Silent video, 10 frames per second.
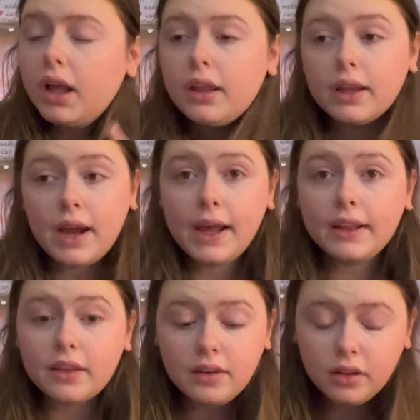The guy
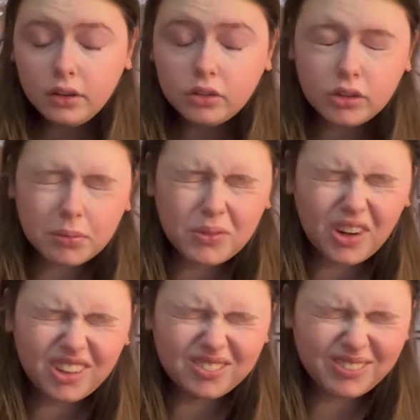at the dealership
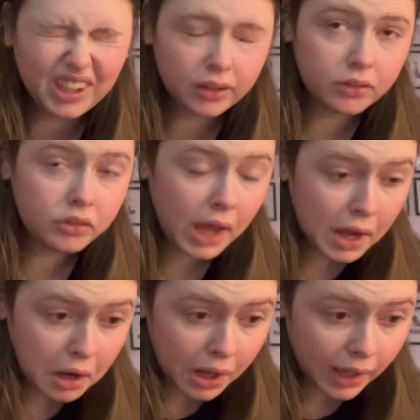called me on
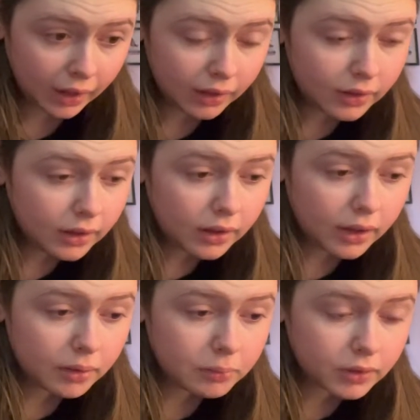Saturday
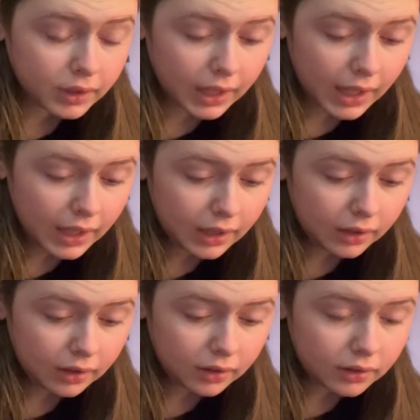and was like, hey,
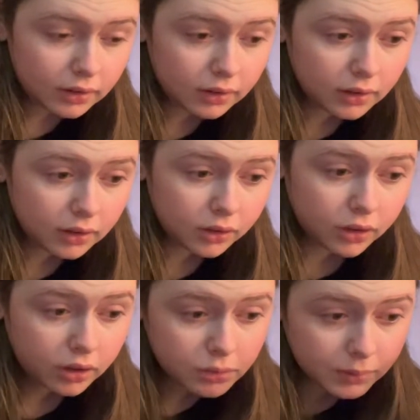your
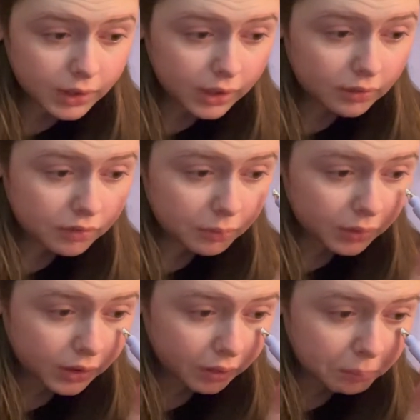car's ready if you
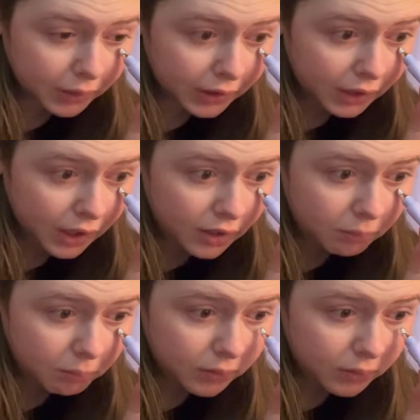want to come pick it up.